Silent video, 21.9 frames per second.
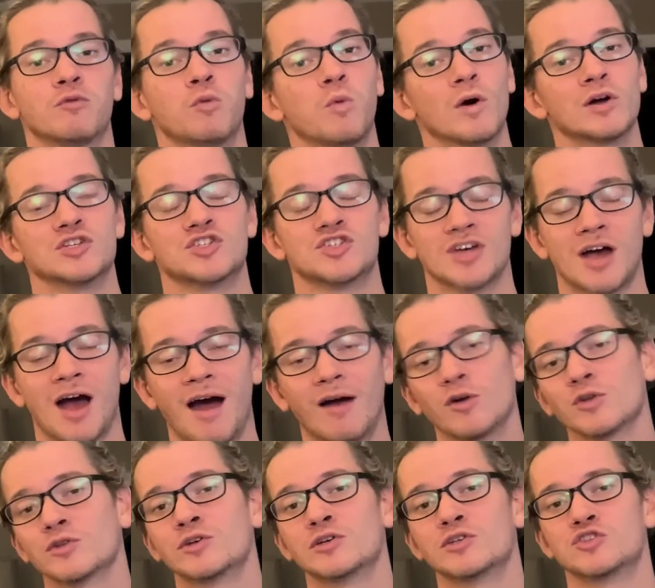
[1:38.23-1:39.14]
what
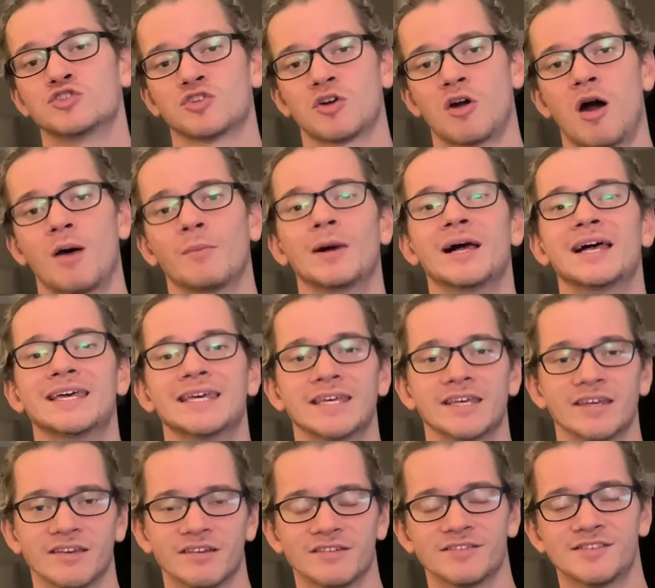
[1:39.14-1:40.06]
childhood trauma
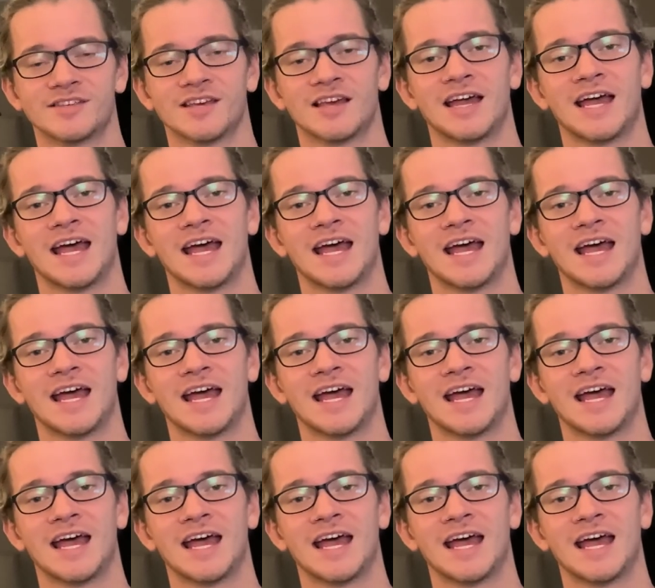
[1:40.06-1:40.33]
is.